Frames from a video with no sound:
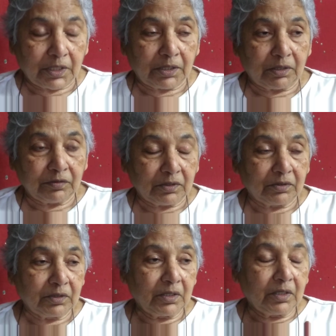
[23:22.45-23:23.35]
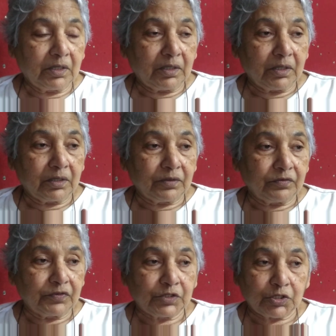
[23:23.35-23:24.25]
regular
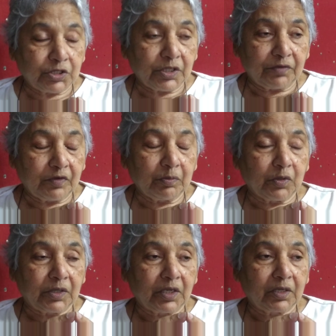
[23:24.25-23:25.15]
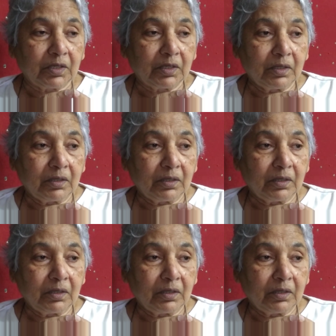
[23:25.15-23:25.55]
physician every morning.